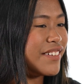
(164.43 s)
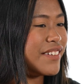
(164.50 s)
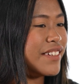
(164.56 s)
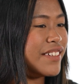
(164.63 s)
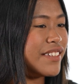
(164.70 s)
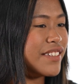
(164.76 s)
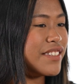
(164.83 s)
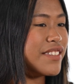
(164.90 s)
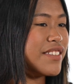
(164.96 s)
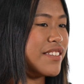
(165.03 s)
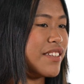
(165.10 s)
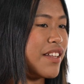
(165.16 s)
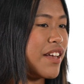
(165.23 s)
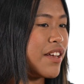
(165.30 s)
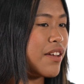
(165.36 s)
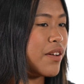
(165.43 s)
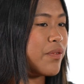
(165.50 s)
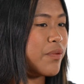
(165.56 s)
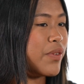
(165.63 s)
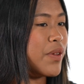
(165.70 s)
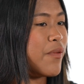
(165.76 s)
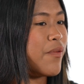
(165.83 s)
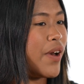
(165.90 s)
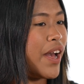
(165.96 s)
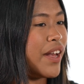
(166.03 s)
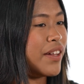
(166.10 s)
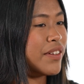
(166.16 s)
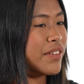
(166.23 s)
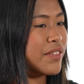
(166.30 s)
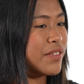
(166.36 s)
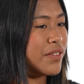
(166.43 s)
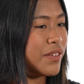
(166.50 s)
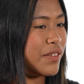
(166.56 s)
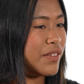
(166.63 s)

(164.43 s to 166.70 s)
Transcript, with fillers: I stayed up in the van